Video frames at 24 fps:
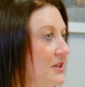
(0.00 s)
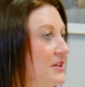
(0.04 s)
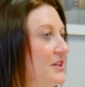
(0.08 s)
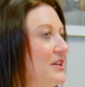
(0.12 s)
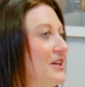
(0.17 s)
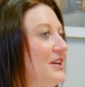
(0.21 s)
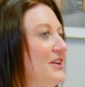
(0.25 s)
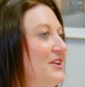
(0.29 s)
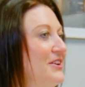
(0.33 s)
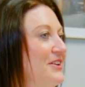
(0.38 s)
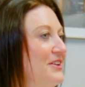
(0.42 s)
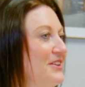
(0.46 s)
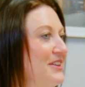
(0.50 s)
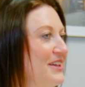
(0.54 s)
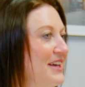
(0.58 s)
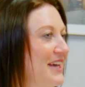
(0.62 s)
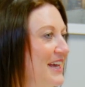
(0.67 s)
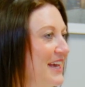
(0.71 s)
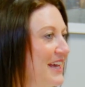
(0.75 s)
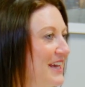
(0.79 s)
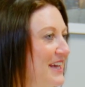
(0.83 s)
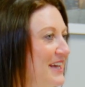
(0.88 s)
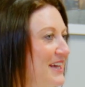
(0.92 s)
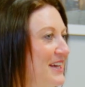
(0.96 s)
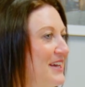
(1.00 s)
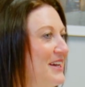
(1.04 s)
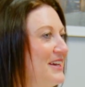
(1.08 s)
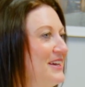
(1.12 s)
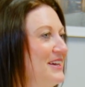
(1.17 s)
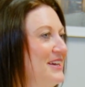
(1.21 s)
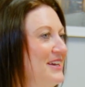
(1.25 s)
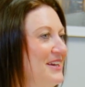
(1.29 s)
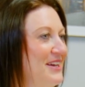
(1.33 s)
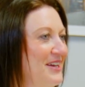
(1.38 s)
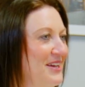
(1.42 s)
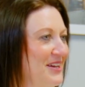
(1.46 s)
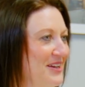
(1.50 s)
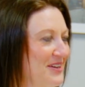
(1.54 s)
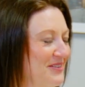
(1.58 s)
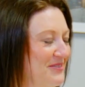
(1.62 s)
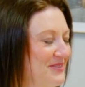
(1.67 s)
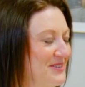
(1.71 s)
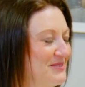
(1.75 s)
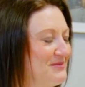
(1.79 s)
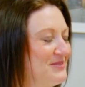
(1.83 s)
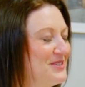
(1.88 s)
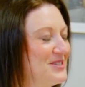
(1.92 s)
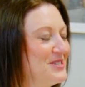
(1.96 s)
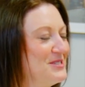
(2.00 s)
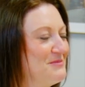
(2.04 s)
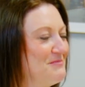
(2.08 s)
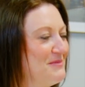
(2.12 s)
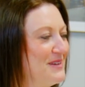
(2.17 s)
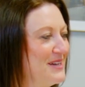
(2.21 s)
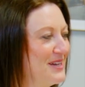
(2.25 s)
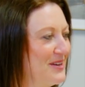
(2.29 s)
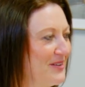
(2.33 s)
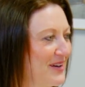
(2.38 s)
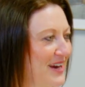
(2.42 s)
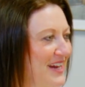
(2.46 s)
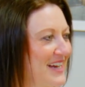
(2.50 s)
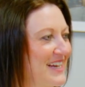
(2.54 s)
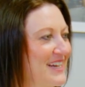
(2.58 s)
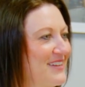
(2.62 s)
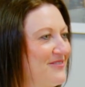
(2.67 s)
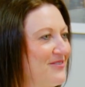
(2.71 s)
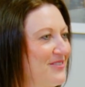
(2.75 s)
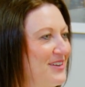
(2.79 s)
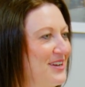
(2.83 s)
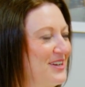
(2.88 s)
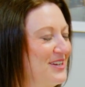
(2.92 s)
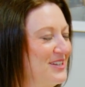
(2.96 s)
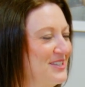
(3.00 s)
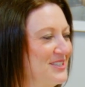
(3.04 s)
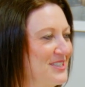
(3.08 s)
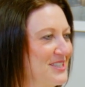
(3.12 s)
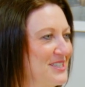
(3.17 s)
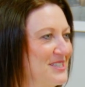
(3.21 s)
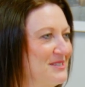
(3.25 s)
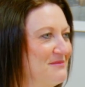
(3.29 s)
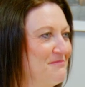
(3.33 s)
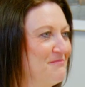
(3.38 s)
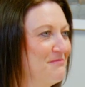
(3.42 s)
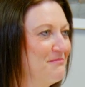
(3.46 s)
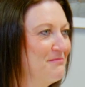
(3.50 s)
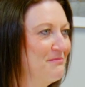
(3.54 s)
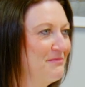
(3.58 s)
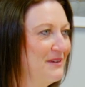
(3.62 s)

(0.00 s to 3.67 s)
It would just be great if we could just